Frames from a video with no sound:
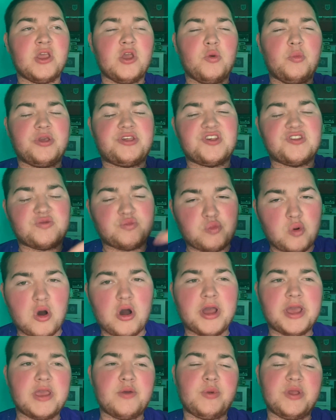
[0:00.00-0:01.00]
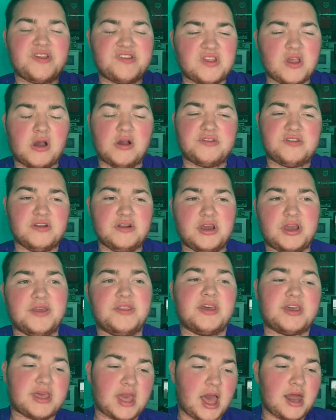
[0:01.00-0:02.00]
which is why we start to look at
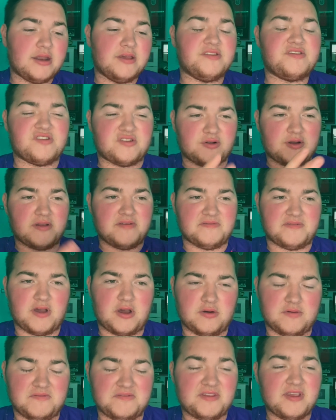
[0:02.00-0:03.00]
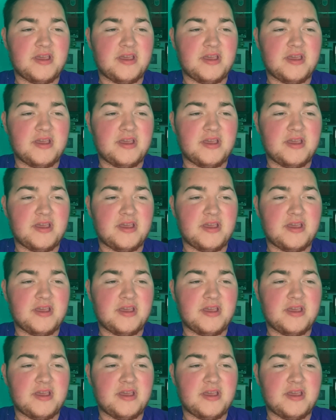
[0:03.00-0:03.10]
the colours that are involved.